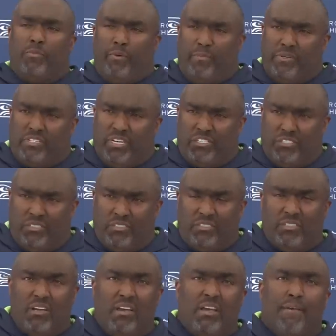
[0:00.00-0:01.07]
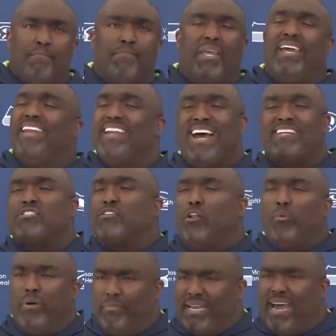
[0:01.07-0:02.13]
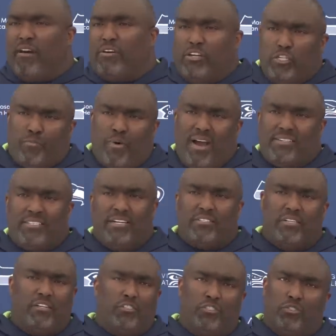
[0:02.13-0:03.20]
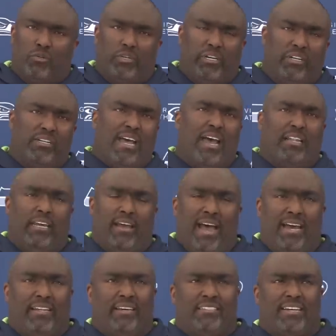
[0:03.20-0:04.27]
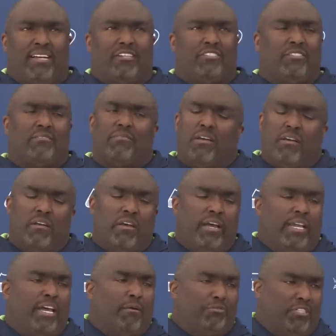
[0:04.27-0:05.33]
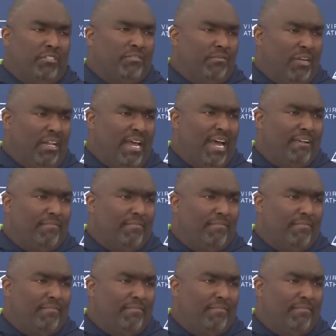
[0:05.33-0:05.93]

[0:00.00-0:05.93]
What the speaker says: positions and not slow him down in his processing, because Julian is highly, highly intelligent, it helps you a lot.